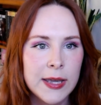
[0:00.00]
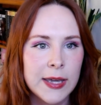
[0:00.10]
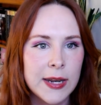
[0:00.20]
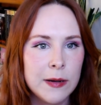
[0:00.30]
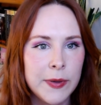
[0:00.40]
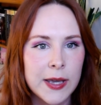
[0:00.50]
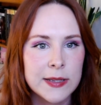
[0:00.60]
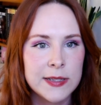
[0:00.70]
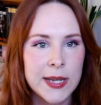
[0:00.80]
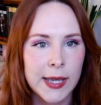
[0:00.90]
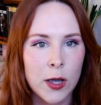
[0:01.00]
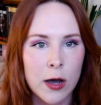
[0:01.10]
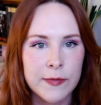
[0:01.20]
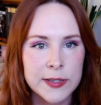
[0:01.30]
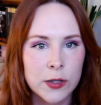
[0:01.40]
Gideon begins taking
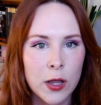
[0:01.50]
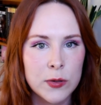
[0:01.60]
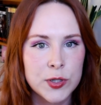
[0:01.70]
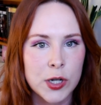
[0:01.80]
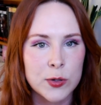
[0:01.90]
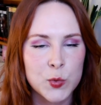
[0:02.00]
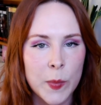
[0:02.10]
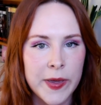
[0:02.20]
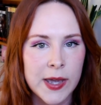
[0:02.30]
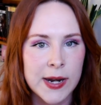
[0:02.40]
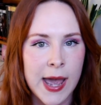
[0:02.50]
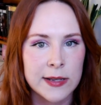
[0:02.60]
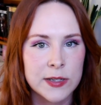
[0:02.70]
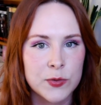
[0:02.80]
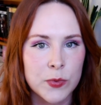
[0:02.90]
off his clothes to go swimming and
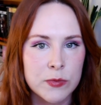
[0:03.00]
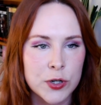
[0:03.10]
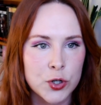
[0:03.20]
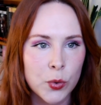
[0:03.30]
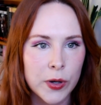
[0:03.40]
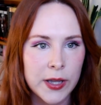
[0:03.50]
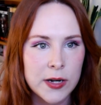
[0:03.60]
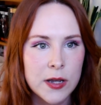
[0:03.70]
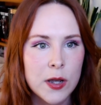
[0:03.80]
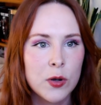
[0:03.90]
asks Rune to join.